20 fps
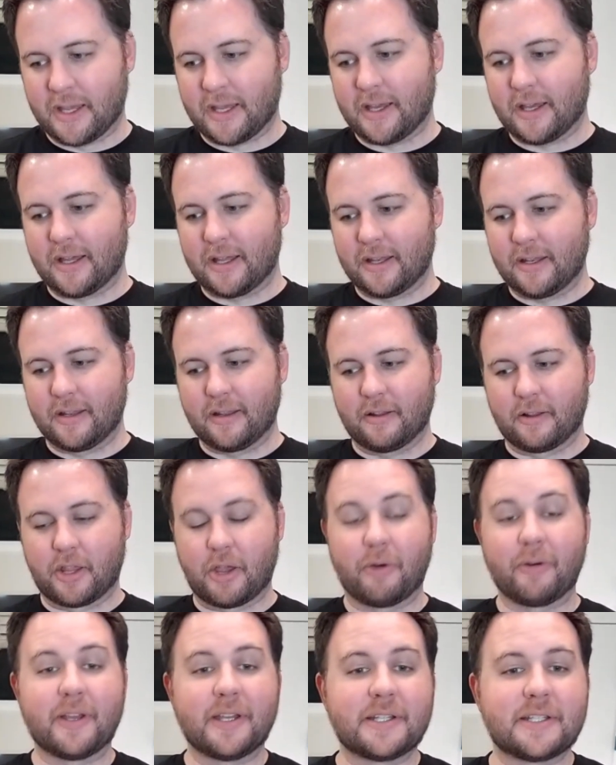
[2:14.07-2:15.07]

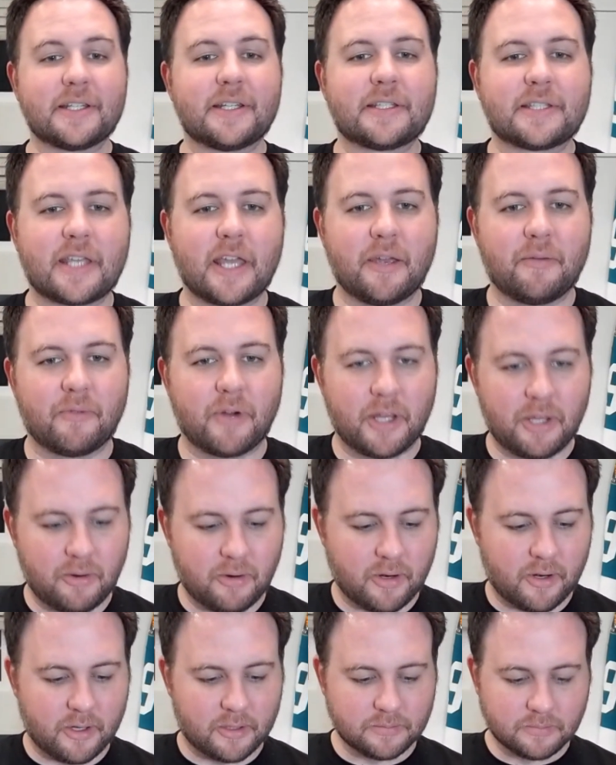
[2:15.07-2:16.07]
And going into this game, right,
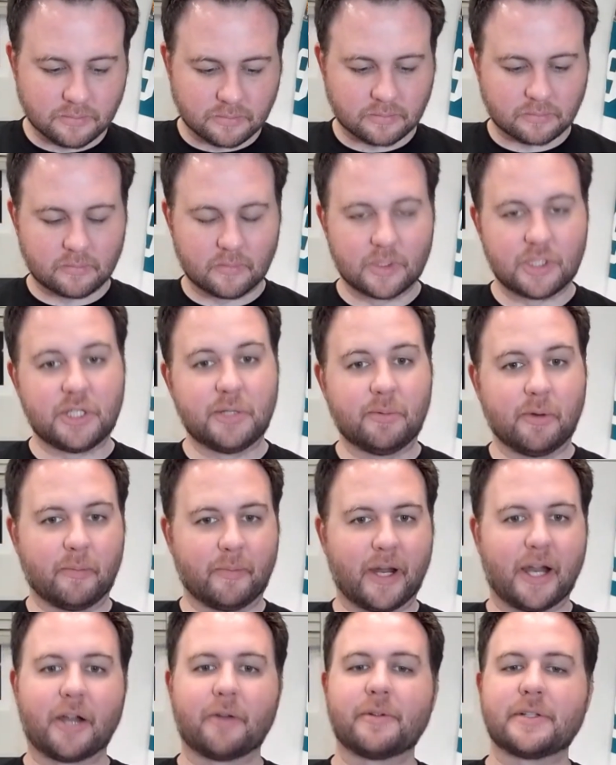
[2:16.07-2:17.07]
you heard
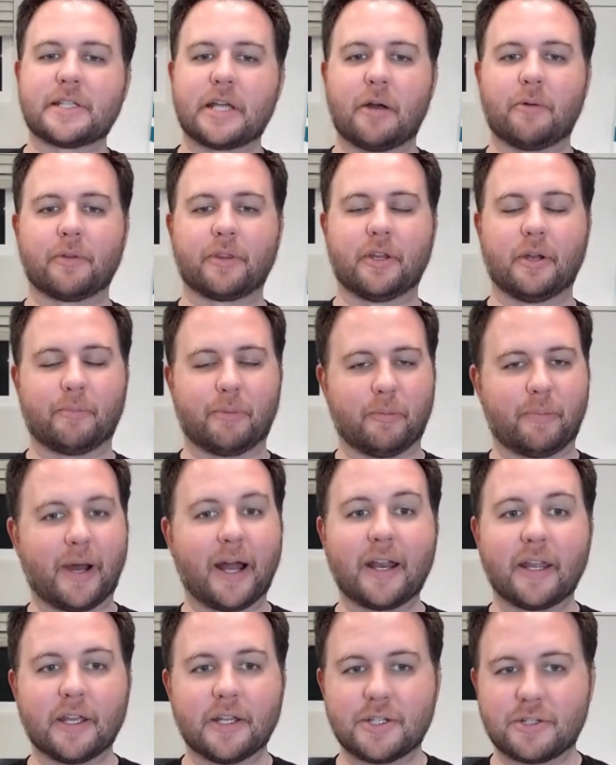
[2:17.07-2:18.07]
Timo Meier was out with an upper
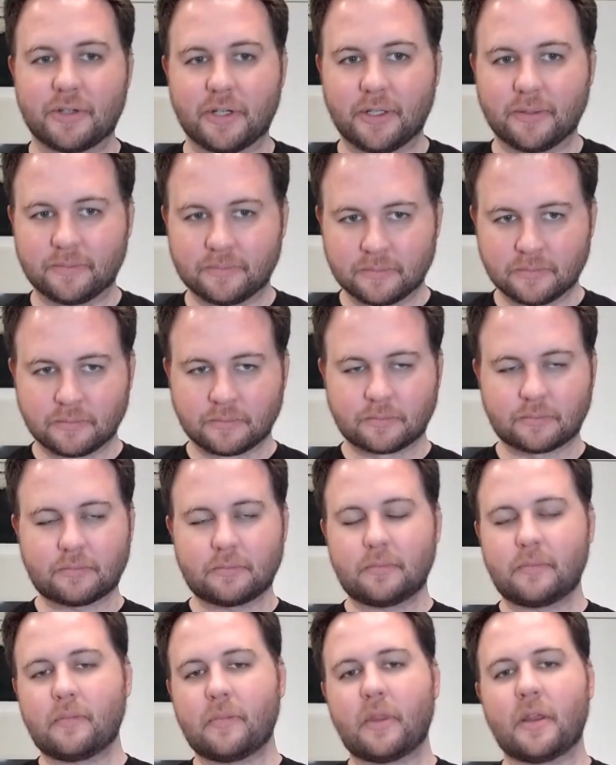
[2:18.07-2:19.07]
body injury.
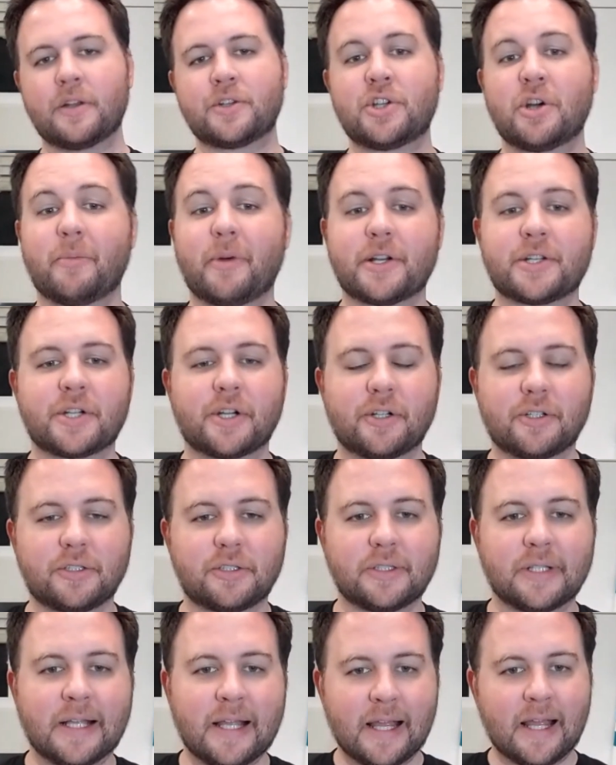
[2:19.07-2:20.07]
Tomas
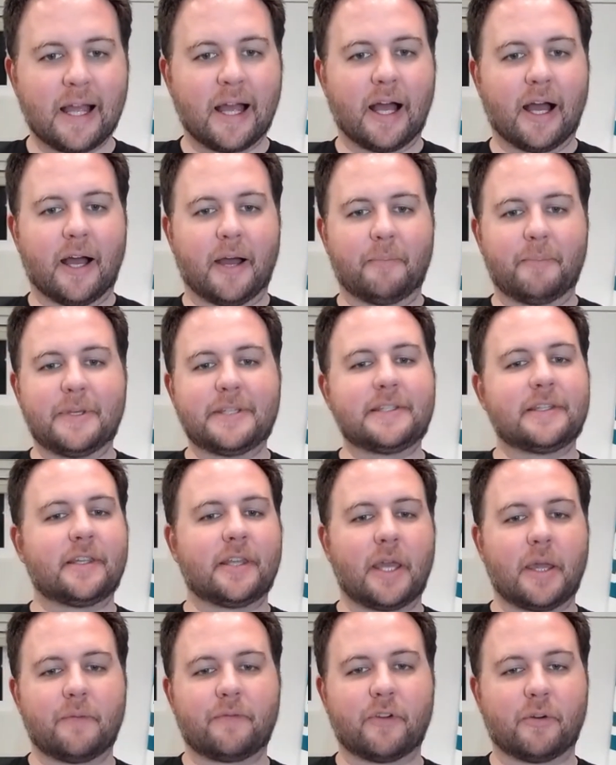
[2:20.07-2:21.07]
Hertl uh, missing
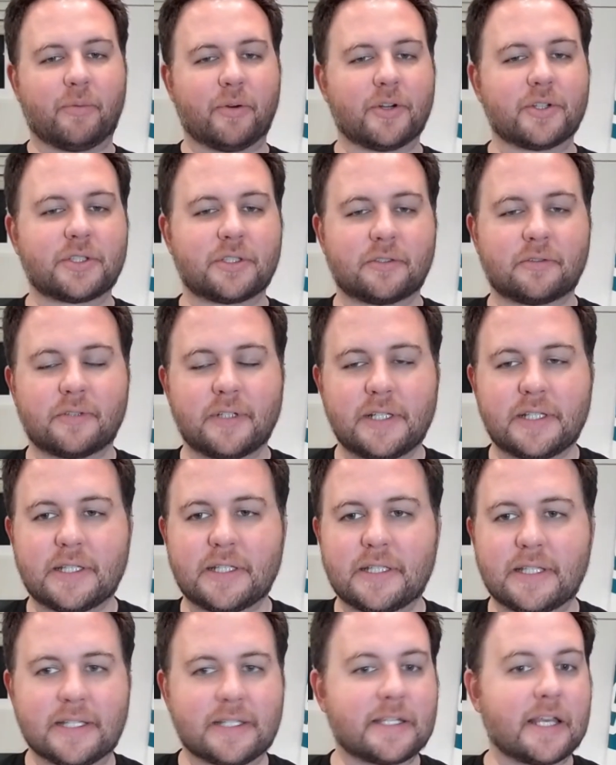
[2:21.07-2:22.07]
the game for personal
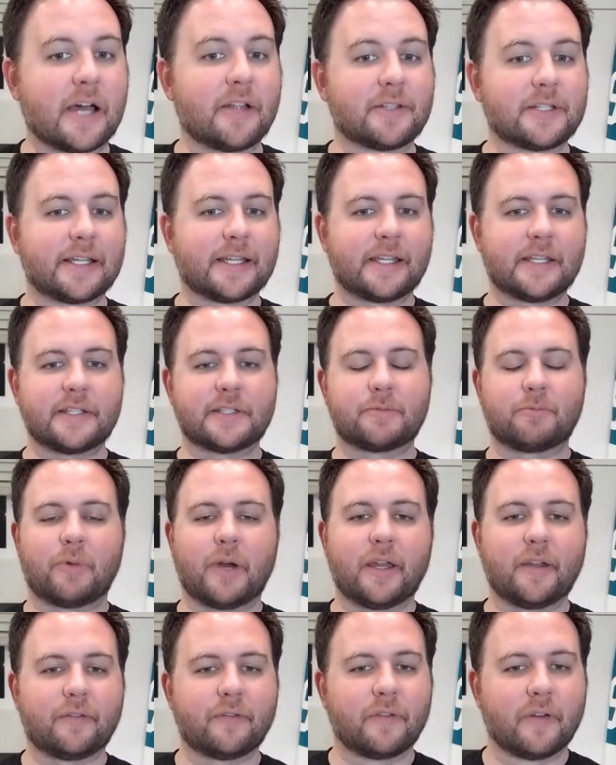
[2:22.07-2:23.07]
reasons. It sounds like his
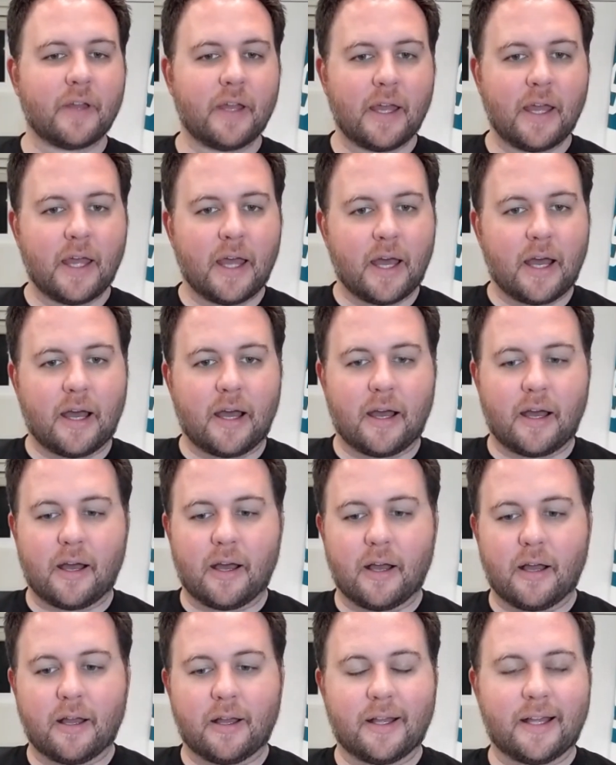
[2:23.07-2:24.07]
wife,
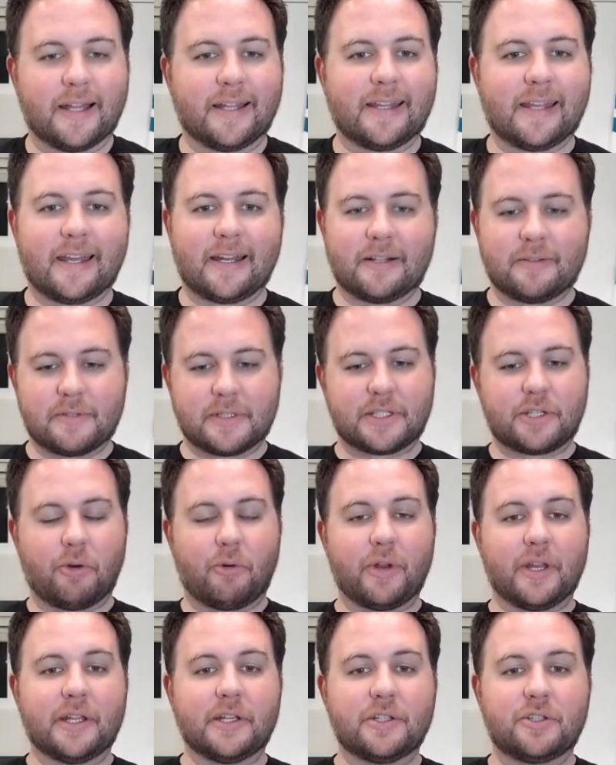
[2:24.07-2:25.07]
uh, and that it was
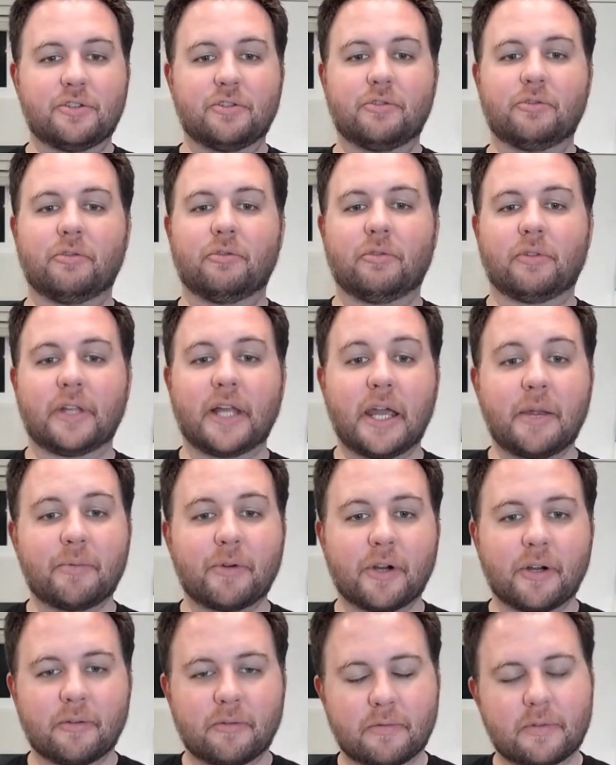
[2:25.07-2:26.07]
going into
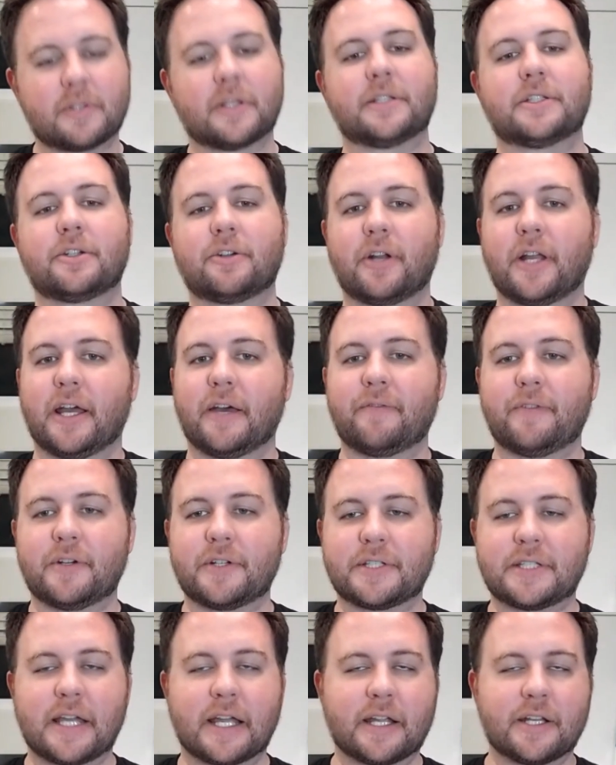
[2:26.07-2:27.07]
labor as they're going to have
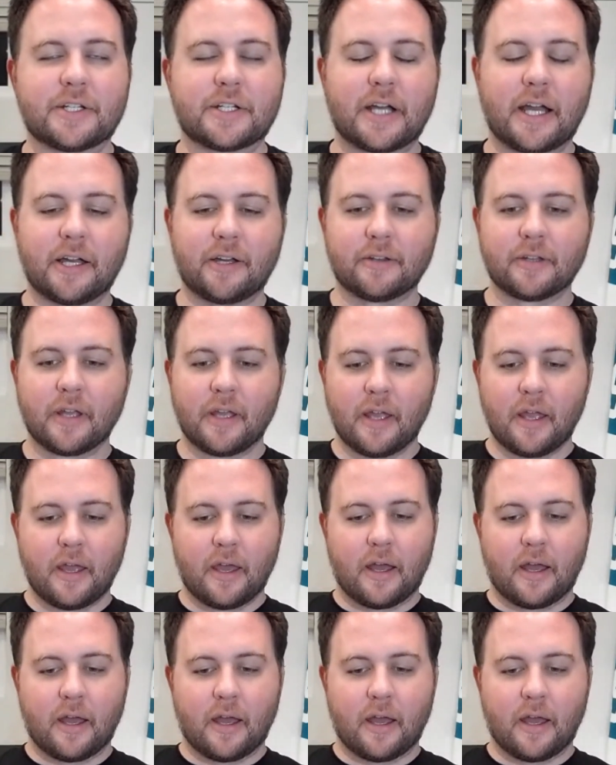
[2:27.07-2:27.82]
their second child.